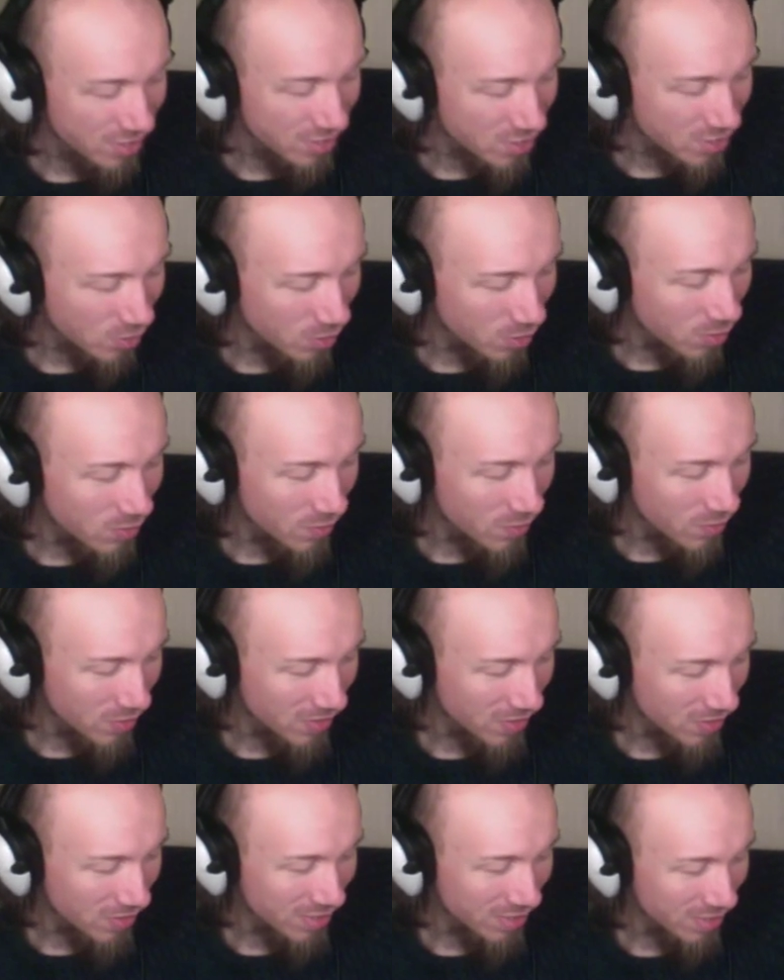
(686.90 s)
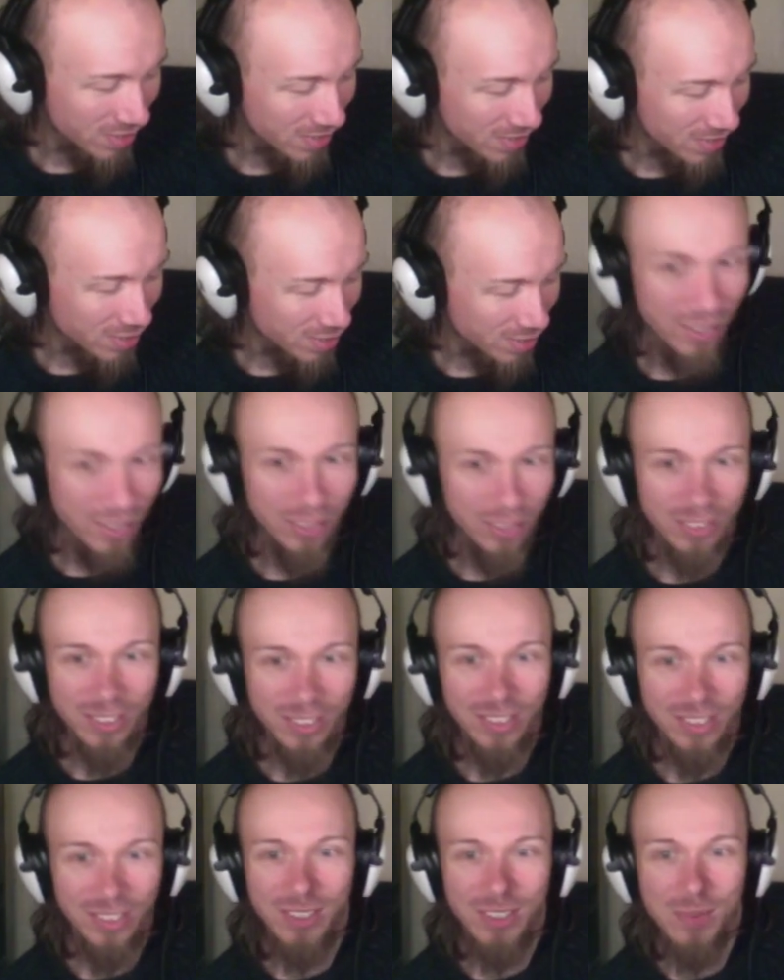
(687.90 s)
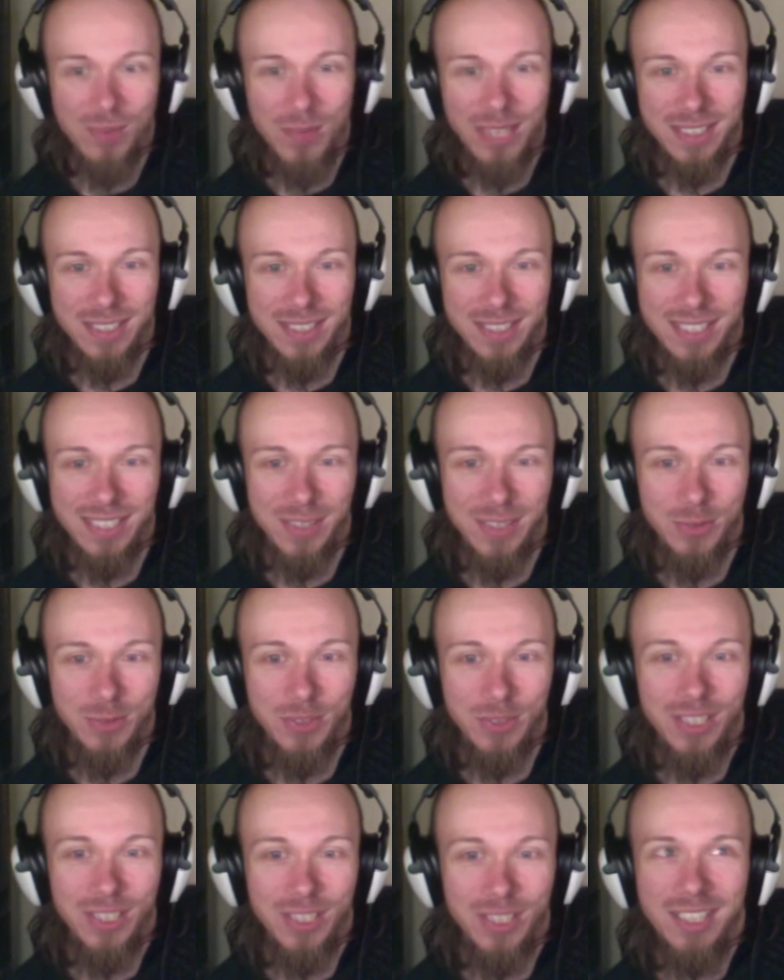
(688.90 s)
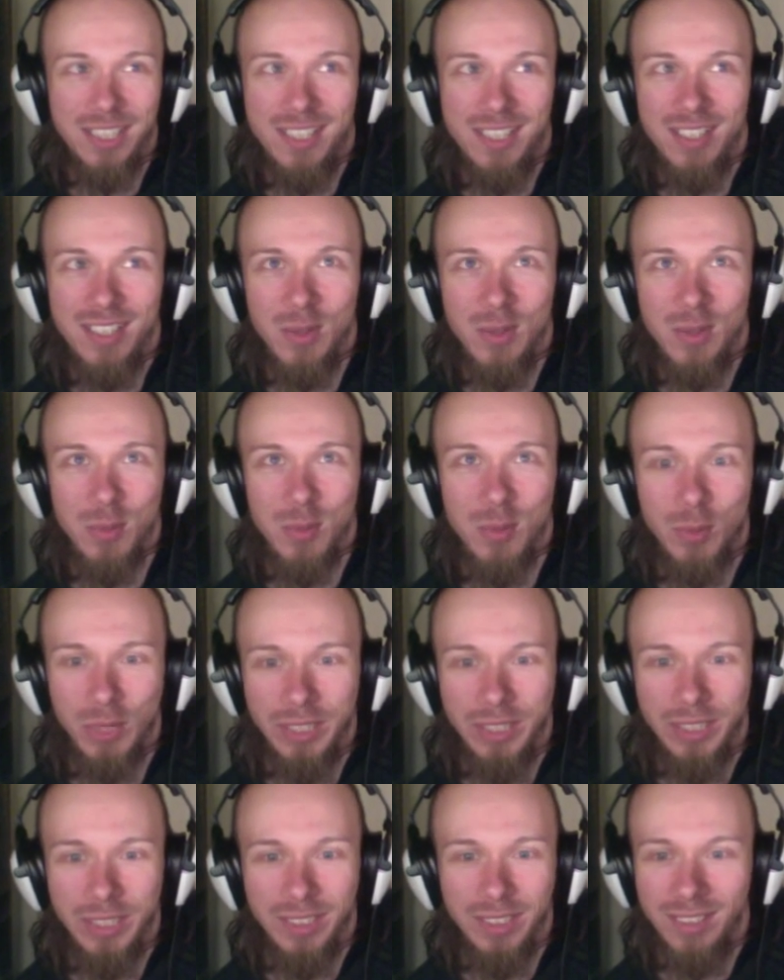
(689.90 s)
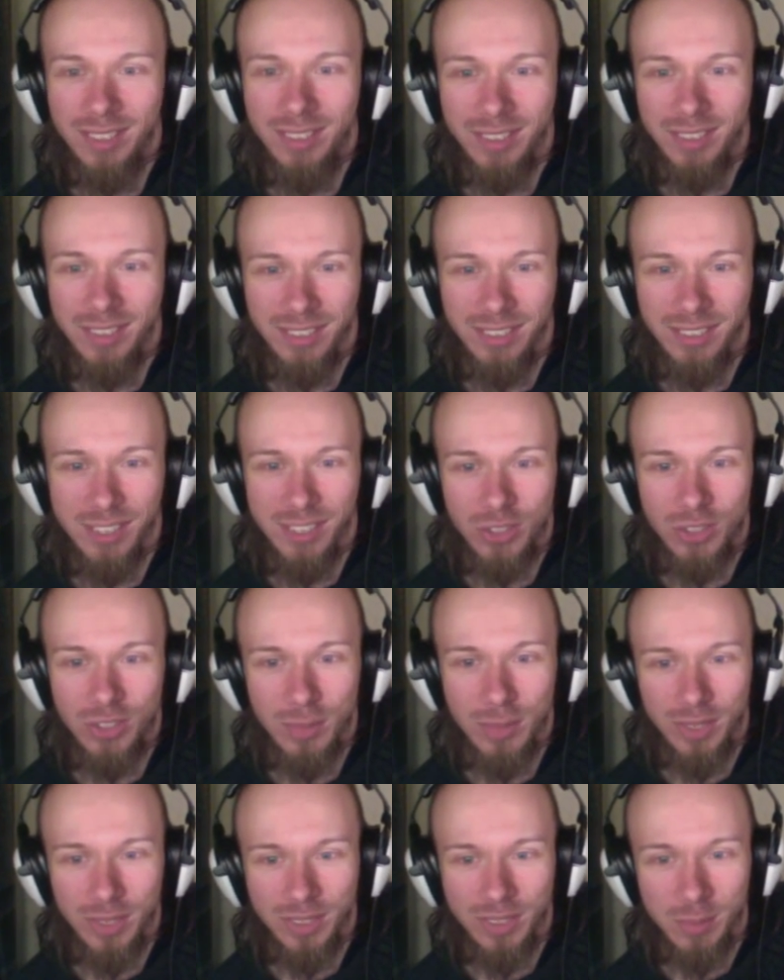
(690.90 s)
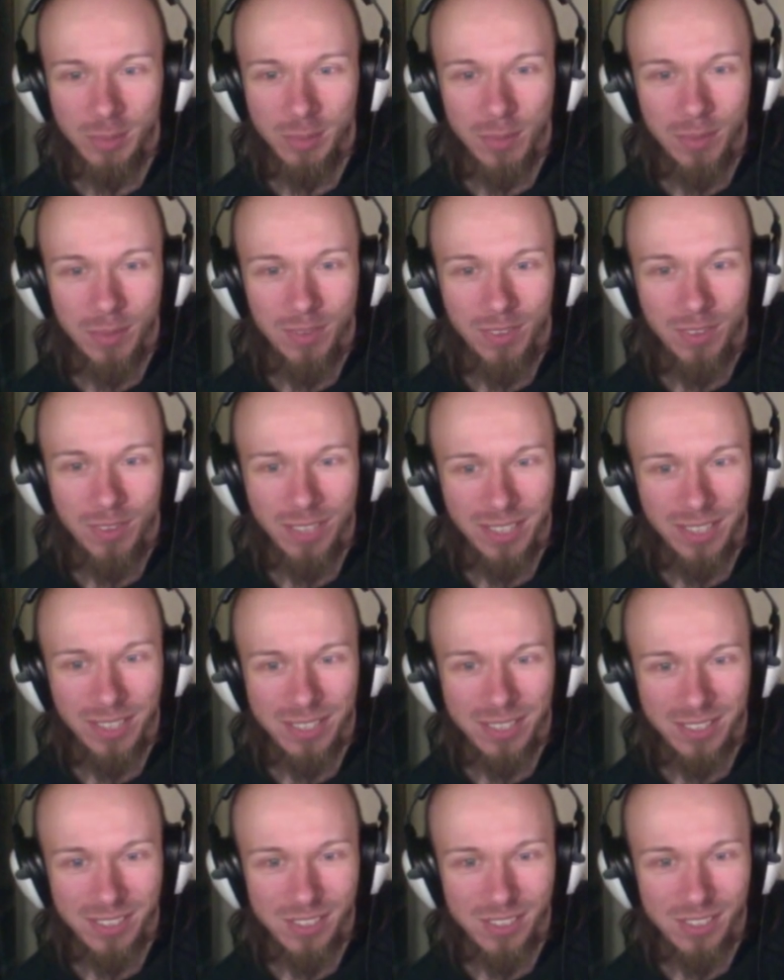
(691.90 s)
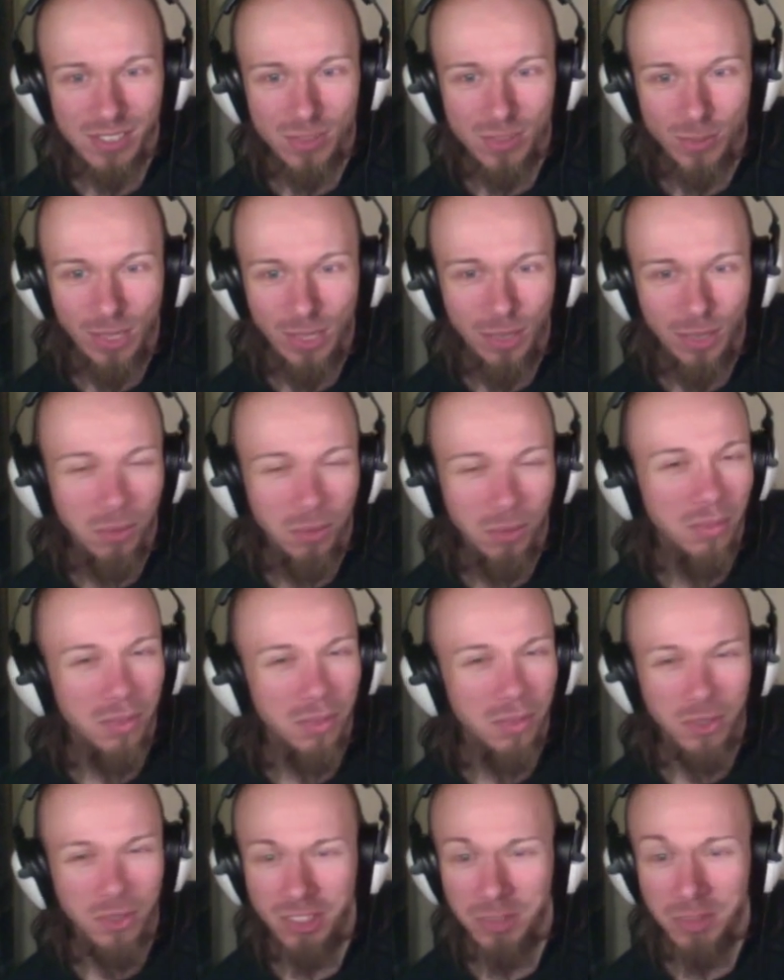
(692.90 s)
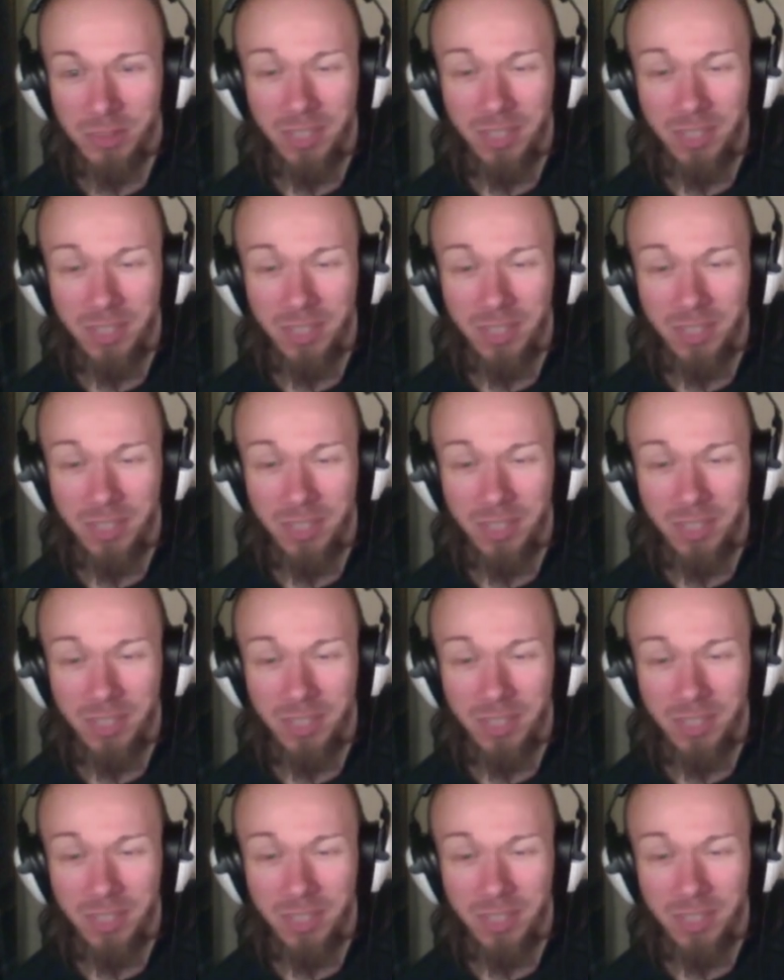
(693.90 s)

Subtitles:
of competitive bullying in the streaming license realm or something.